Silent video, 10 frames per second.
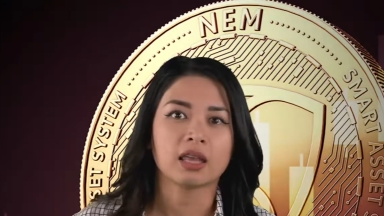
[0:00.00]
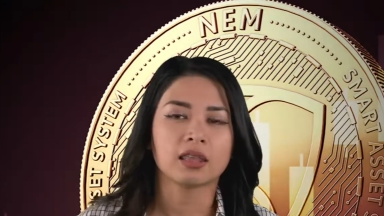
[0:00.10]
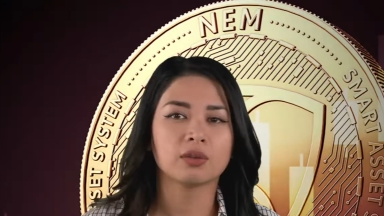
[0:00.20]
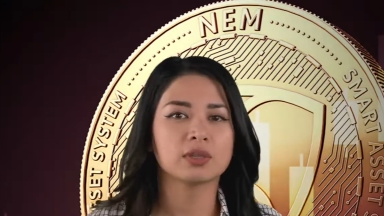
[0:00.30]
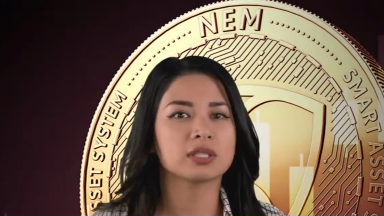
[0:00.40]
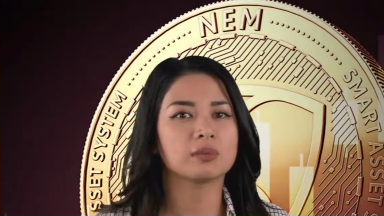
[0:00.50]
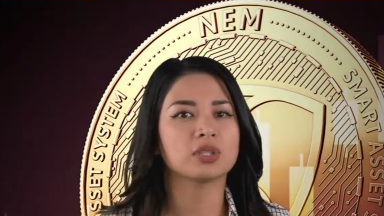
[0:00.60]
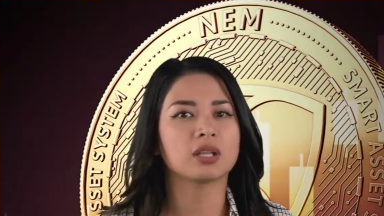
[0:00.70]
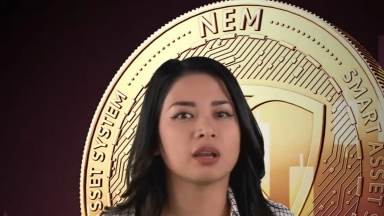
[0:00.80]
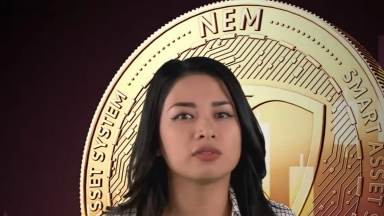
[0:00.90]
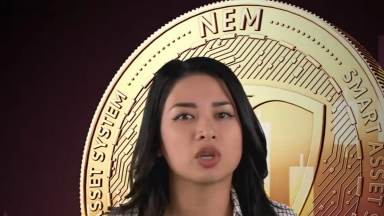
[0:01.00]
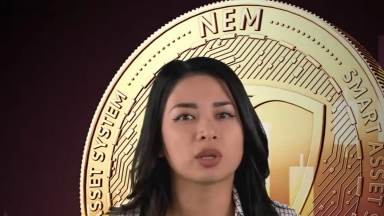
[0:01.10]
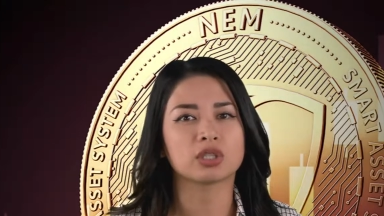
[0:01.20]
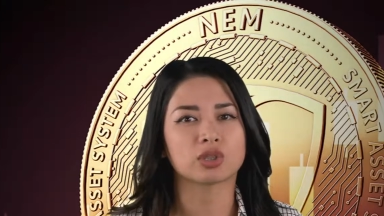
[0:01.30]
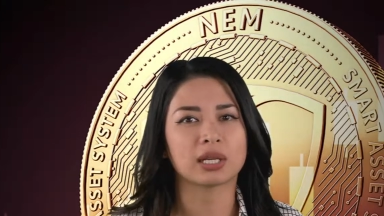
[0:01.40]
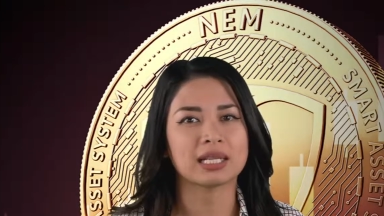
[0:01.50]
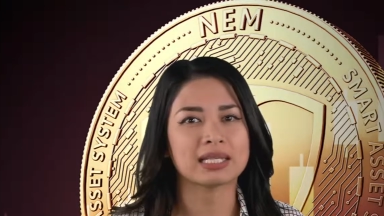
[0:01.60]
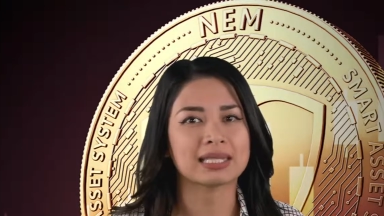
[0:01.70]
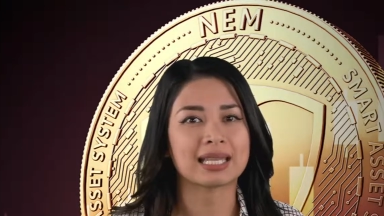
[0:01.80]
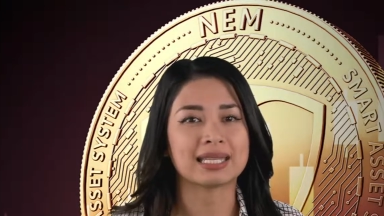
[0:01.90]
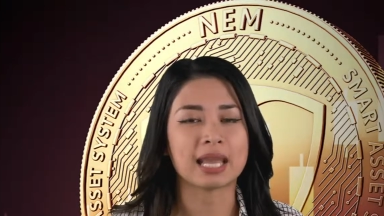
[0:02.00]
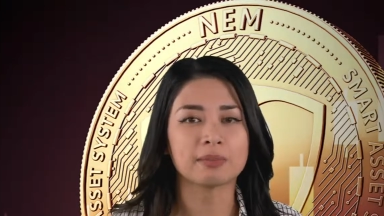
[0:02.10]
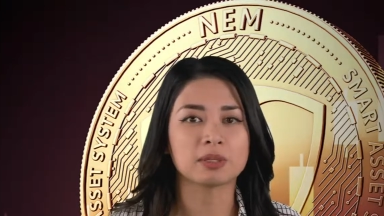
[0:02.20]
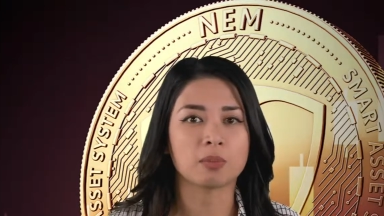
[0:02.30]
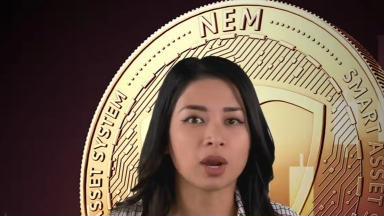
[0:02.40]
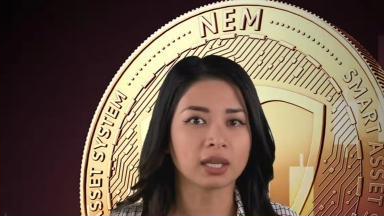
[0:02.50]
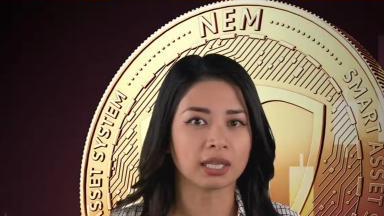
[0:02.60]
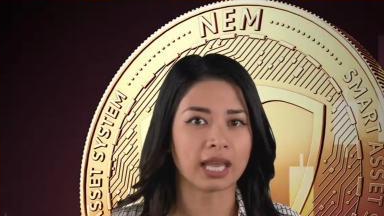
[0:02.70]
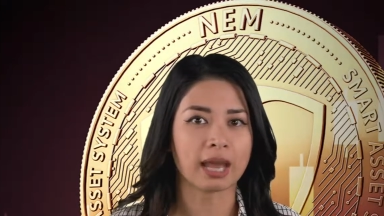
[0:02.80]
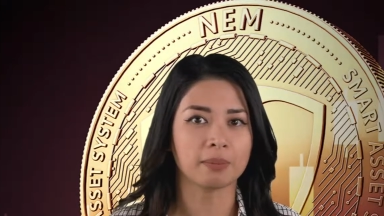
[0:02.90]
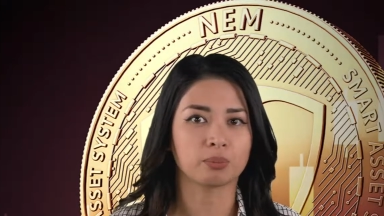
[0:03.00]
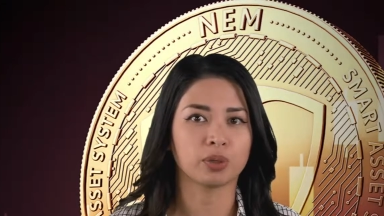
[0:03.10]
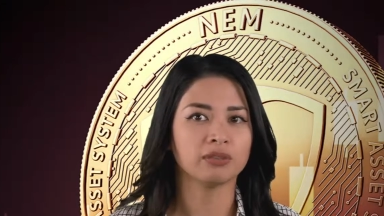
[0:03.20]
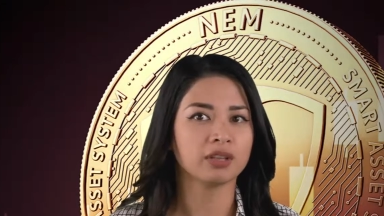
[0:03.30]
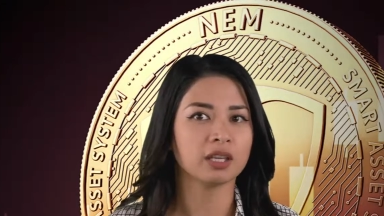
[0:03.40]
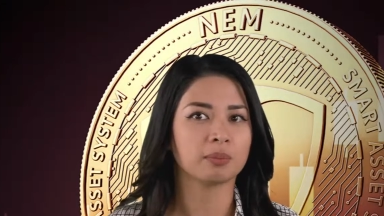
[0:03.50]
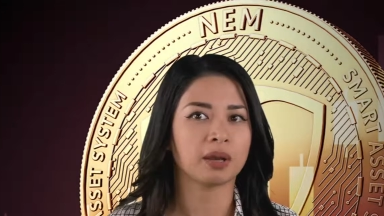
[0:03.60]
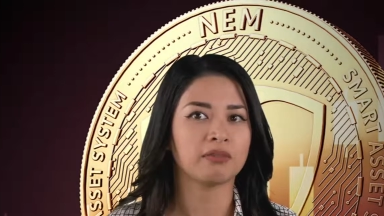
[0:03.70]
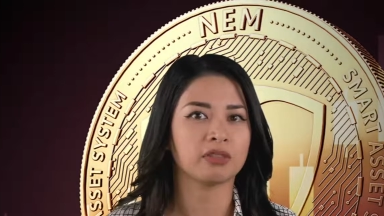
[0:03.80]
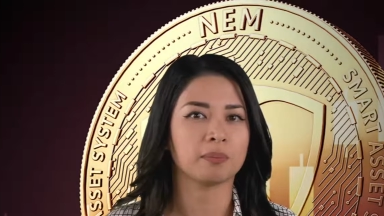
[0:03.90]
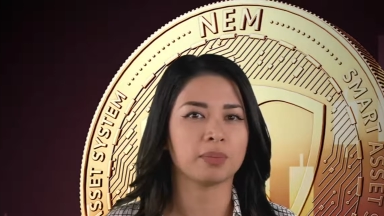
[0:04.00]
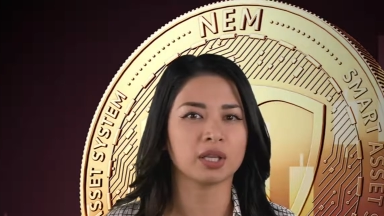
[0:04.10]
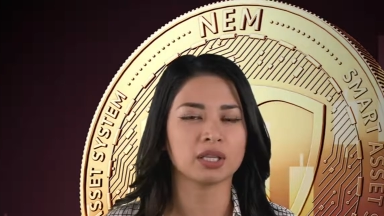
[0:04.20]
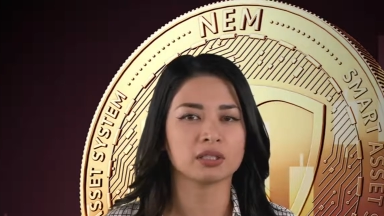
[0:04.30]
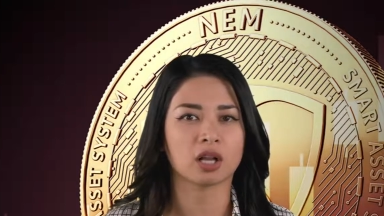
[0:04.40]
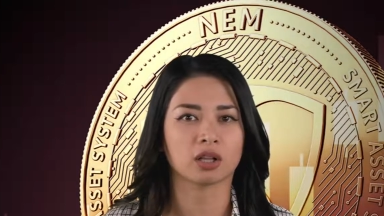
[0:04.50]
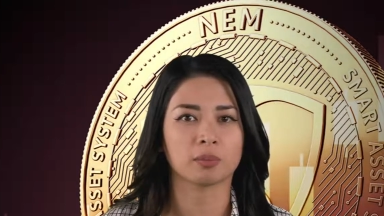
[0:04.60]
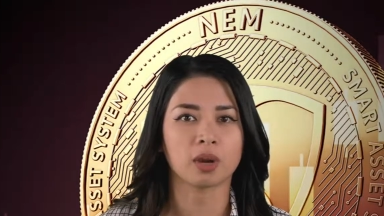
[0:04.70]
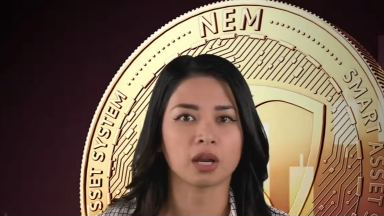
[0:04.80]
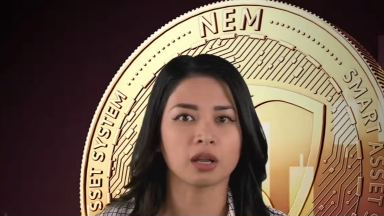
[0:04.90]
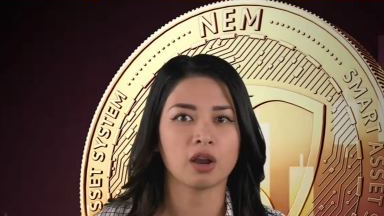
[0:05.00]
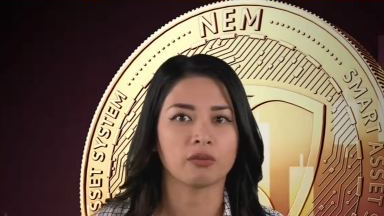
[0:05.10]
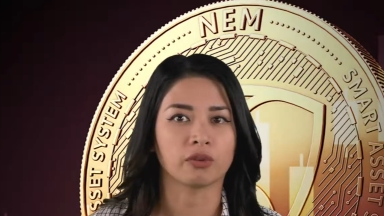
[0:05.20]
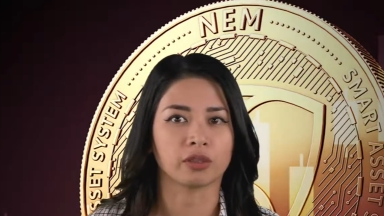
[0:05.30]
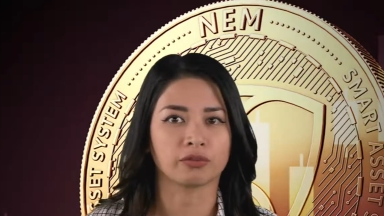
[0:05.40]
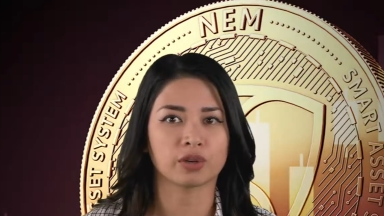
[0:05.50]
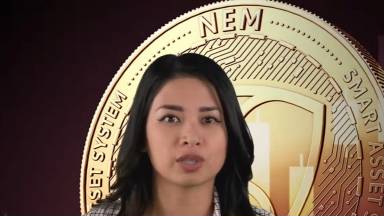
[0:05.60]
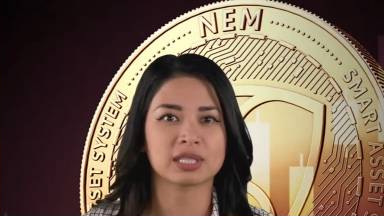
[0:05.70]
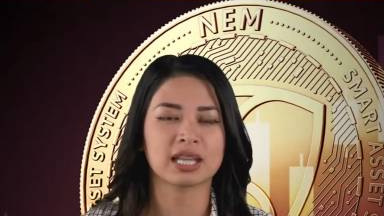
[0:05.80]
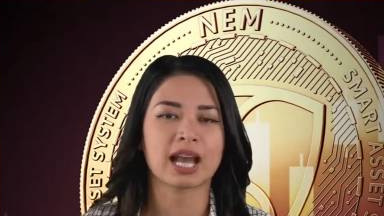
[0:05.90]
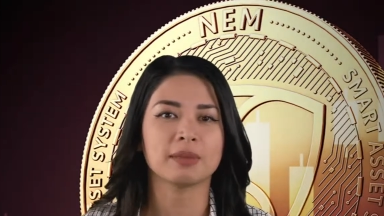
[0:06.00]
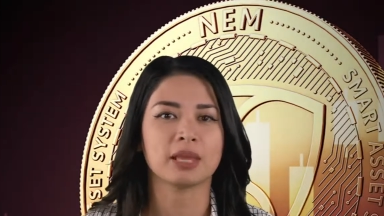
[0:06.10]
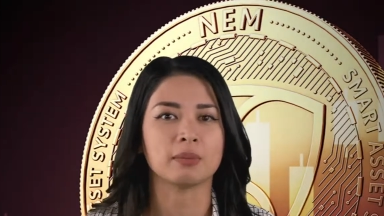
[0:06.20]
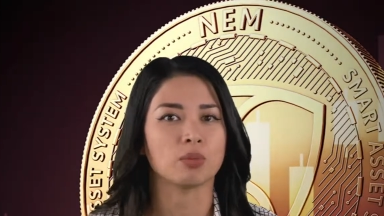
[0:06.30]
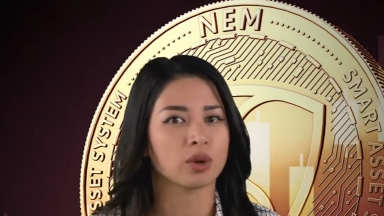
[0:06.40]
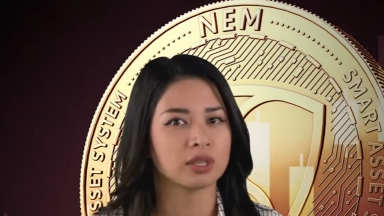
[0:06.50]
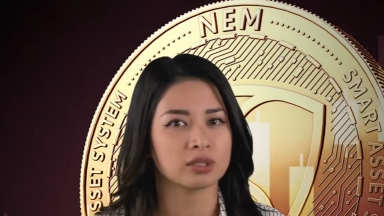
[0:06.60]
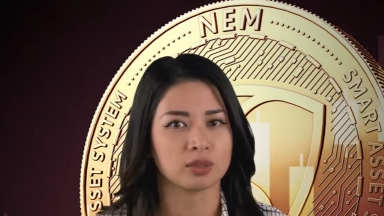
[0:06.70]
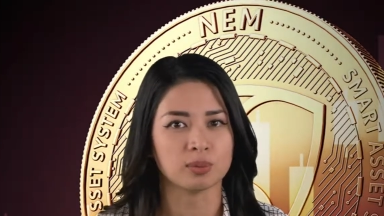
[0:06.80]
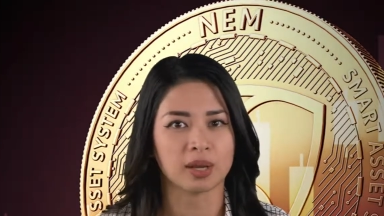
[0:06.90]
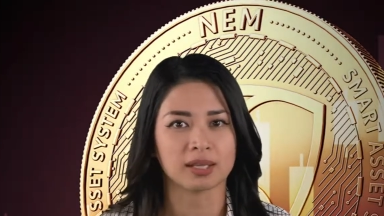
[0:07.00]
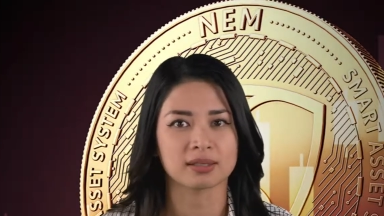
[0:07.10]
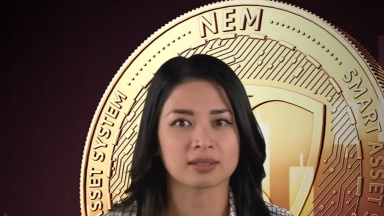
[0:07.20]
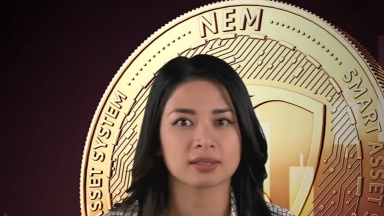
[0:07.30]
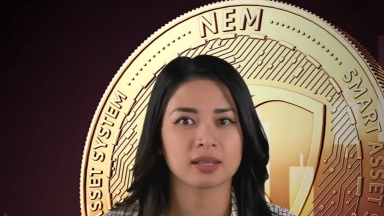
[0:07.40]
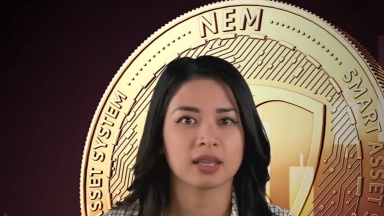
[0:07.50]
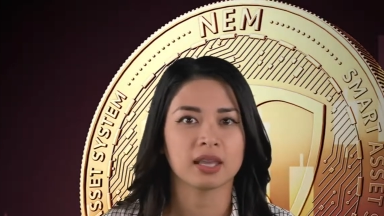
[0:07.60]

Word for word: The resumption of token trading sent NEM's market cap briefly above the billion-dollar mark for the first time in more than 2 months.